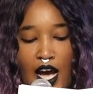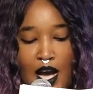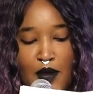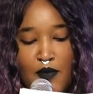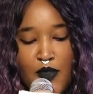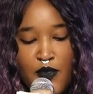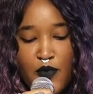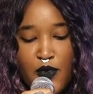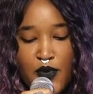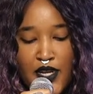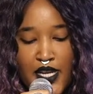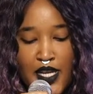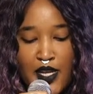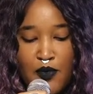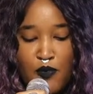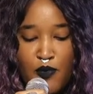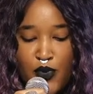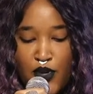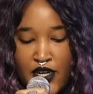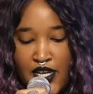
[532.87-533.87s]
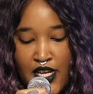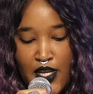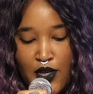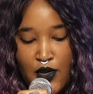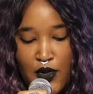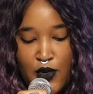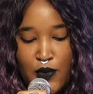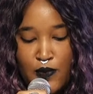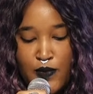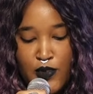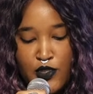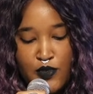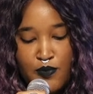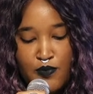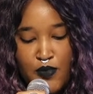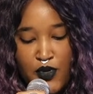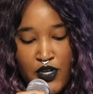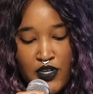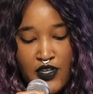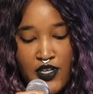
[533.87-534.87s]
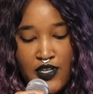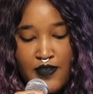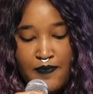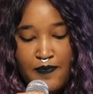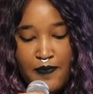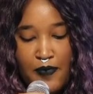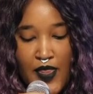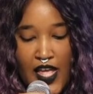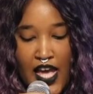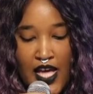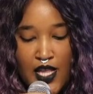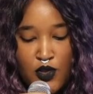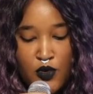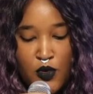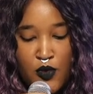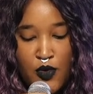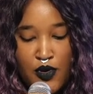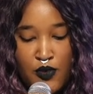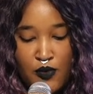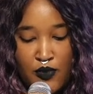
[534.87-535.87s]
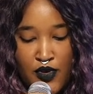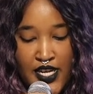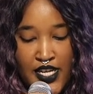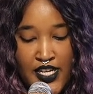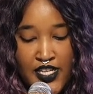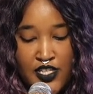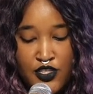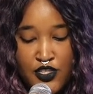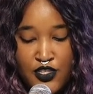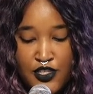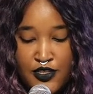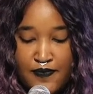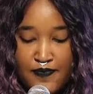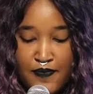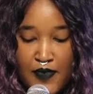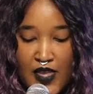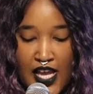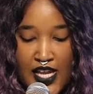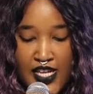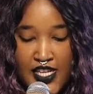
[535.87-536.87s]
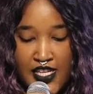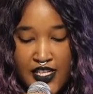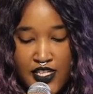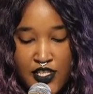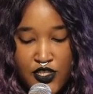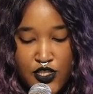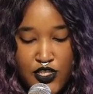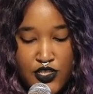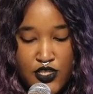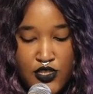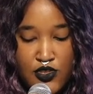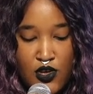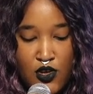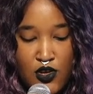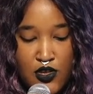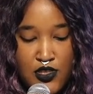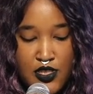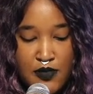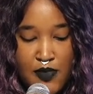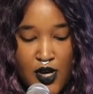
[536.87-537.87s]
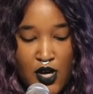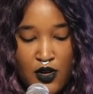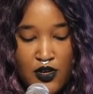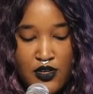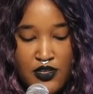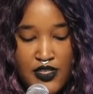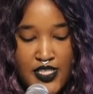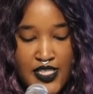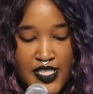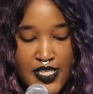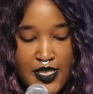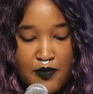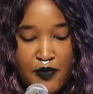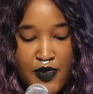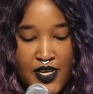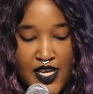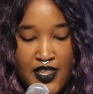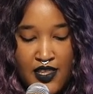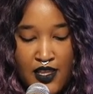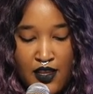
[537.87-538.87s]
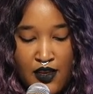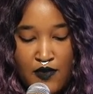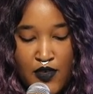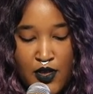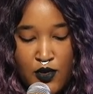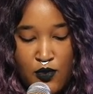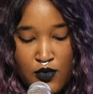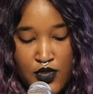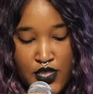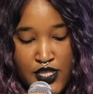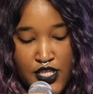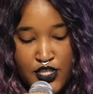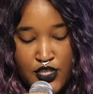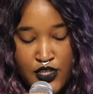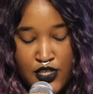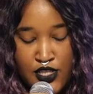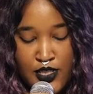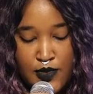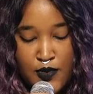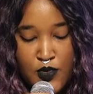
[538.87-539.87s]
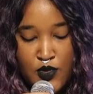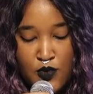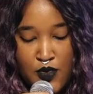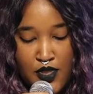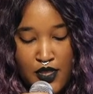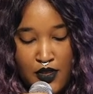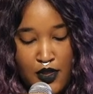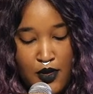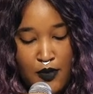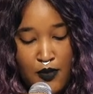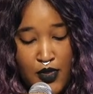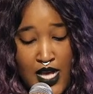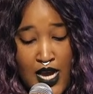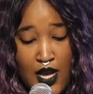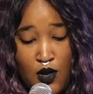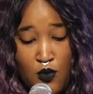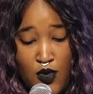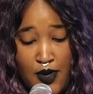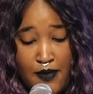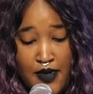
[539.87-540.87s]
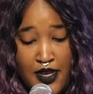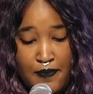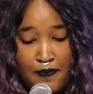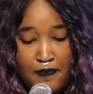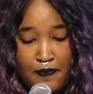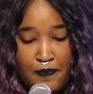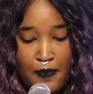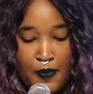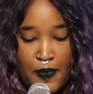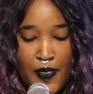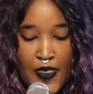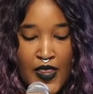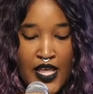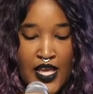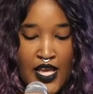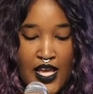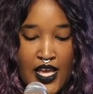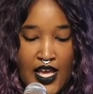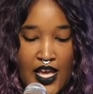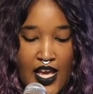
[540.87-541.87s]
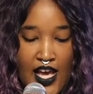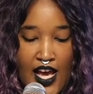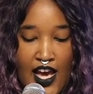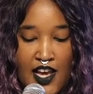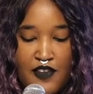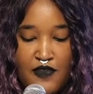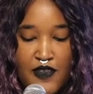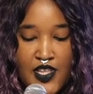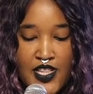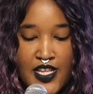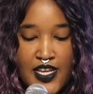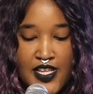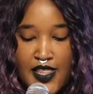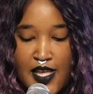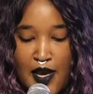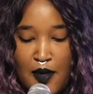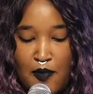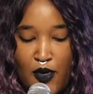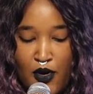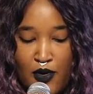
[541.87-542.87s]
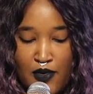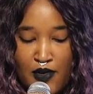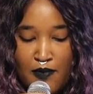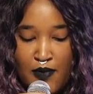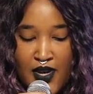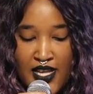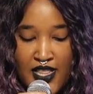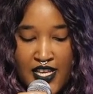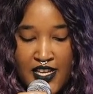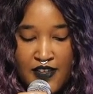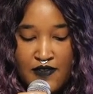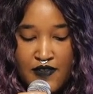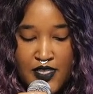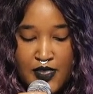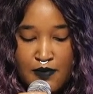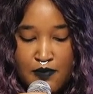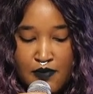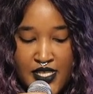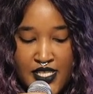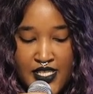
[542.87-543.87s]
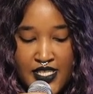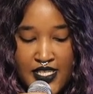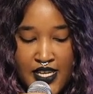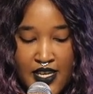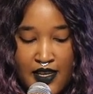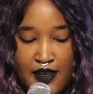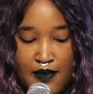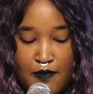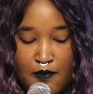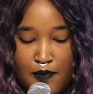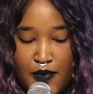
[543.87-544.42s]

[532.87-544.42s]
I've been reading Brittany Cooper's book, Eloquent Rage, and in it she talks about her deep and loving relationships with other Black women. I feel like that part of my life is missing